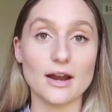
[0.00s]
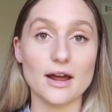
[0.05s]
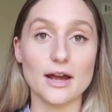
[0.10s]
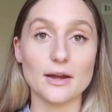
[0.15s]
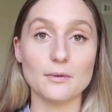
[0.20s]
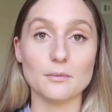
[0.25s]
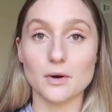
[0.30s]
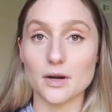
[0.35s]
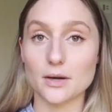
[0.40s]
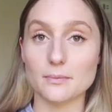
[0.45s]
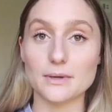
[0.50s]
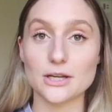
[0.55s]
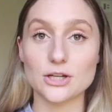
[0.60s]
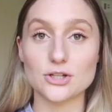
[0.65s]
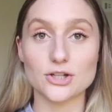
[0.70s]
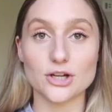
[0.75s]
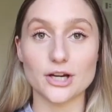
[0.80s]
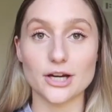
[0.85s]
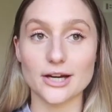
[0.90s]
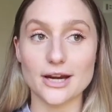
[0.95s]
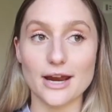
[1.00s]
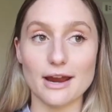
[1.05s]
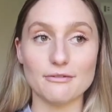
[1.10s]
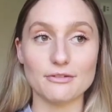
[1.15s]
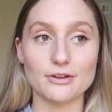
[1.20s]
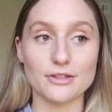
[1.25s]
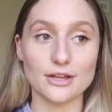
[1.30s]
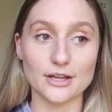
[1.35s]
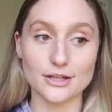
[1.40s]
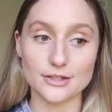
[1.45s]
I want to make sure
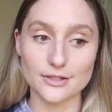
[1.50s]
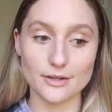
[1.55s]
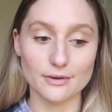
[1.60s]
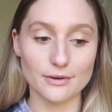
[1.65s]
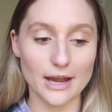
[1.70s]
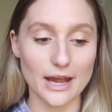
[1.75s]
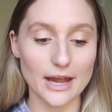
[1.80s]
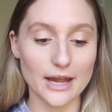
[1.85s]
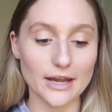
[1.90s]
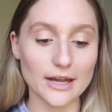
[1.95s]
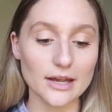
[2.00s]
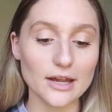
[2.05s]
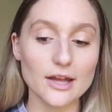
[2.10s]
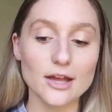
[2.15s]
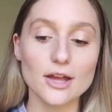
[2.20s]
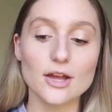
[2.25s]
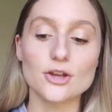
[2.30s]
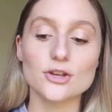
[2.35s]
everything's okay.